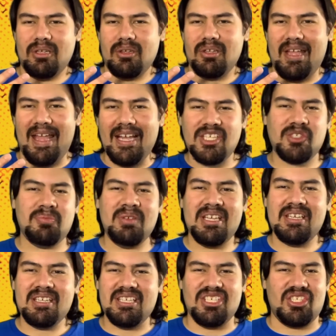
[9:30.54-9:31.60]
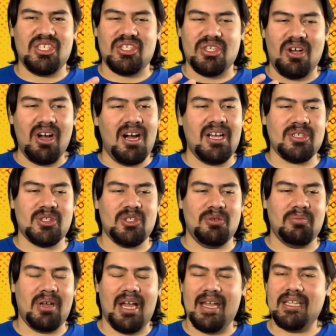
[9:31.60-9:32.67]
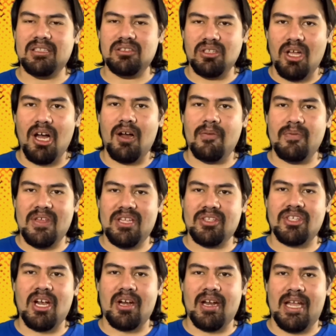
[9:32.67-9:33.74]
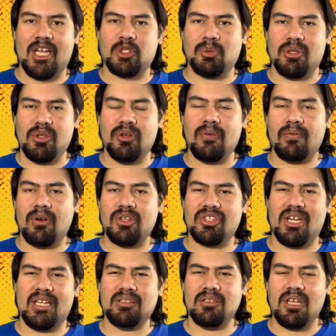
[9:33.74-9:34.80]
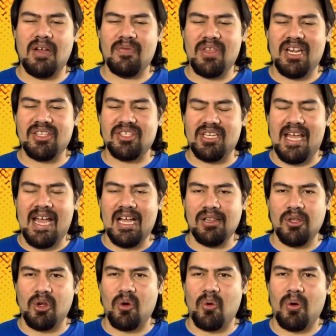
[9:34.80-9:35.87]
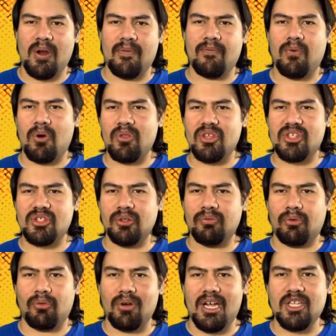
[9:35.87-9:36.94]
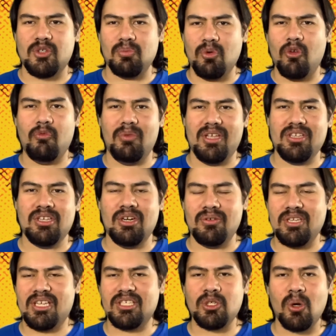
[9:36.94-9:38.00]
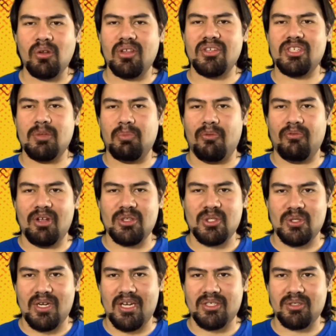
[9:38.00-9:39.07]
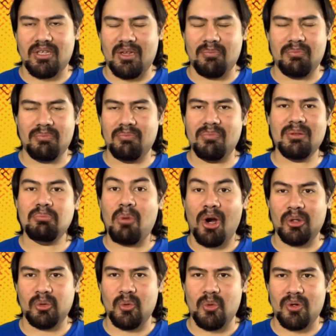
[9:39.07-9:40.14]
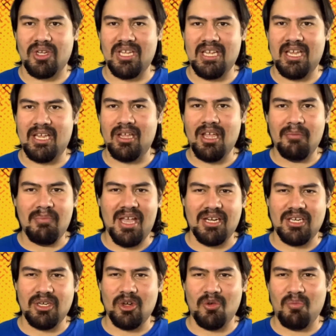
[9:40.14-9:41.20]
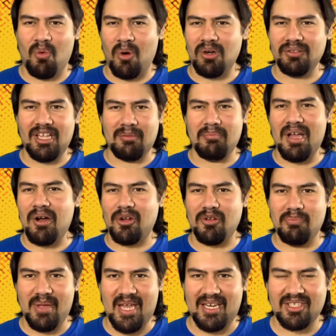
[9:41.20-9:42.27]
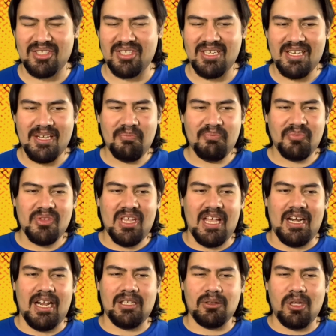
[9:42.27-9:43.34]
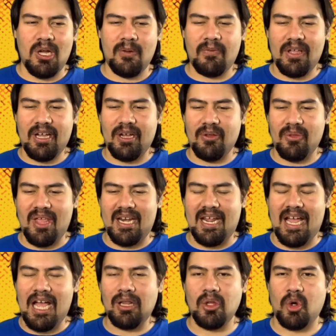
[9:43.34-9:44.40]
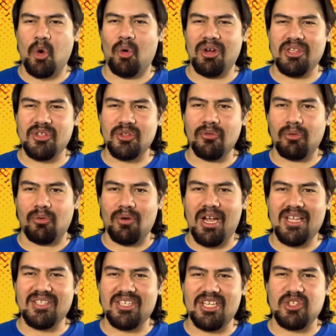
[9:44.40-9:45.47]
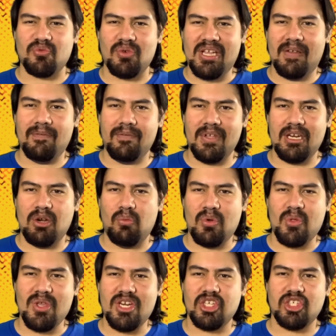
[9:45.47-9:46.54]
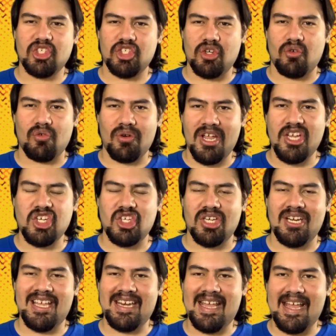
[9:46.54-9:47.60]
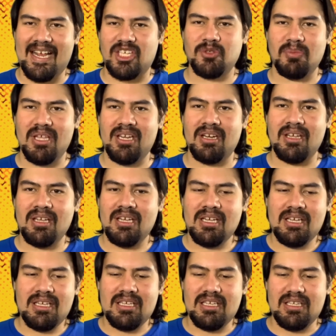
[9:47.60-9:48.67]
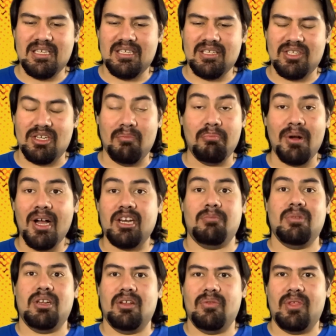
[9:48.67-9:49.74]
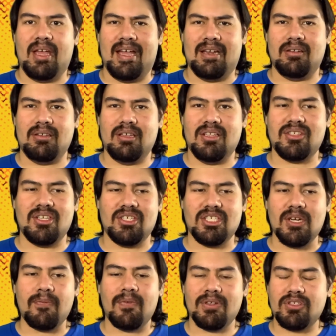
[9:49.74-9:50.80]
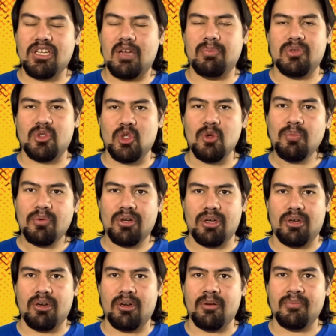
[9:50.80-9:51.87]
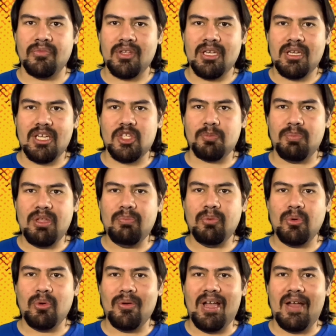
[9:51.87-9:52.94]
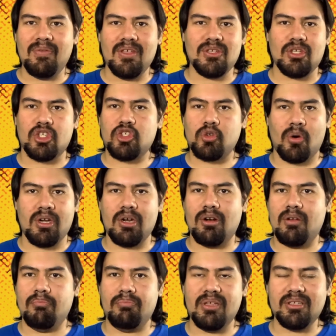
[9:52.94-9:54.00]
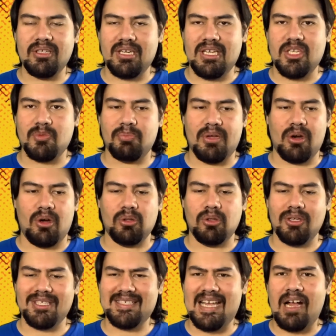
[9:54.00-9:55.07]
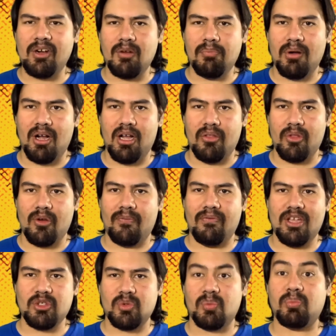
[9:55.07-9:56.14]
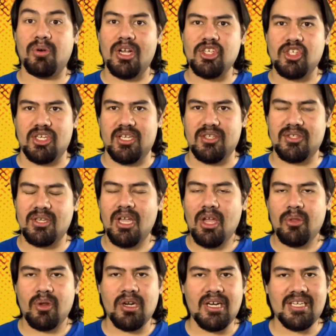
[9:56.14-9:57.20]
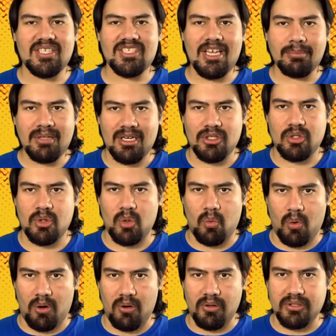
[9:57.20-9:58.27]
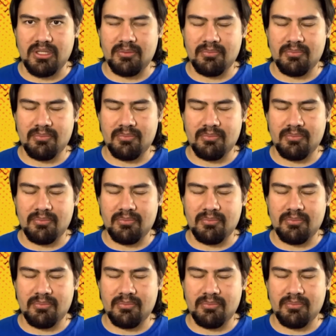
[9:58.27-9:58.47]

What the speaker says: X-Men is just awesome. I love the entire X-Men universe, and I love that it's an allegory for the civil rights movement. You know, you can totally see Professor X like Martin Luther King, Magneto more like Malcolm X. And I love how that allegory in civil rights gets reinvented with each generation, and X-Men is an embodiment of that. It's a different type of superhero. as people who have these extraordinary abilities but are looked down upon. They're faced with prejudice. They're not accepted into the world.